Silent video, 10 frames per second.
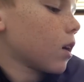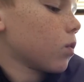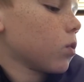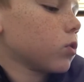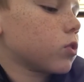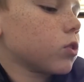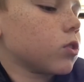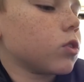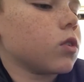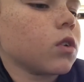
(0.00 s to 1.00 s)
we'll
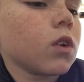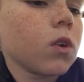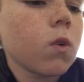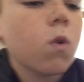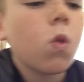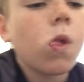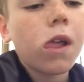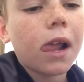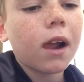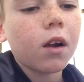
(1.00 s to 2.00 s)
do
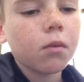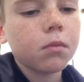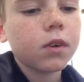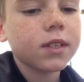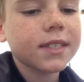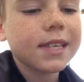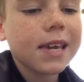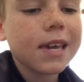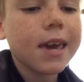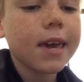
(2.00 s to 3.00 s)

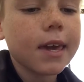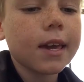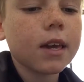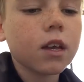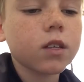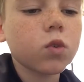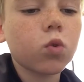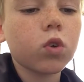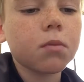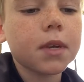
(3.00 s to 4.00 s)
Sea King
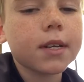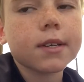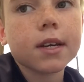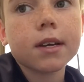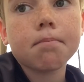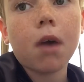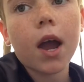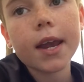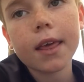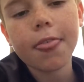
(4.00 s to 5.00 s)
Tournament
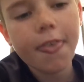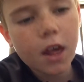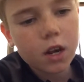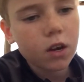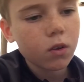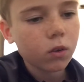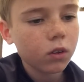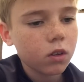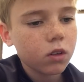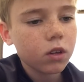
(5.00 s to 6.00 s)
by Nathaniel.
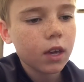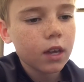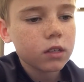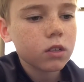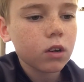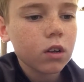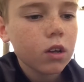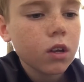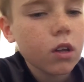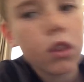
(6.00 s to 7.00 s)
Okay, so
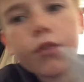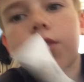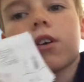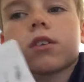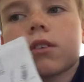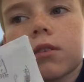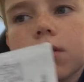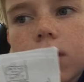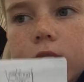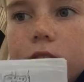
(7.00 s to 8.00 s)
this
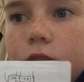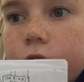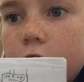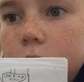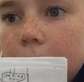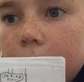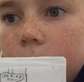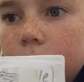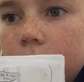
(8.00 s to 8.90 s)
is first battle.